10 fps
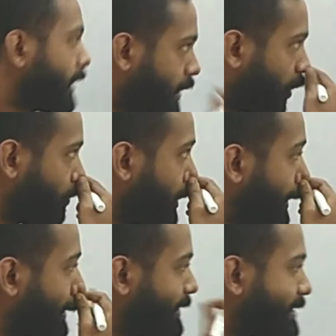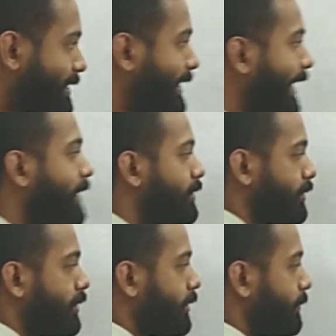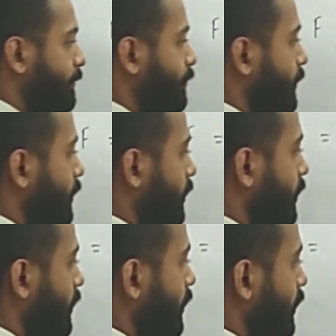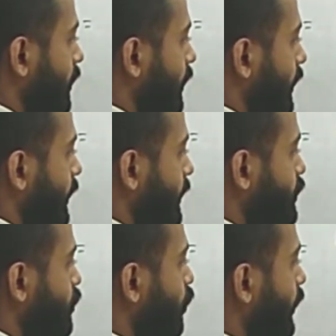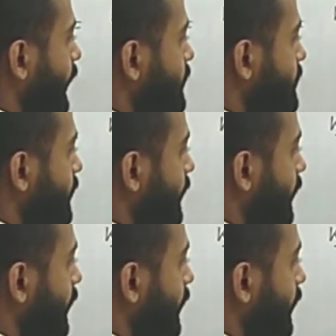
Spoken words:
Now, this K here is known as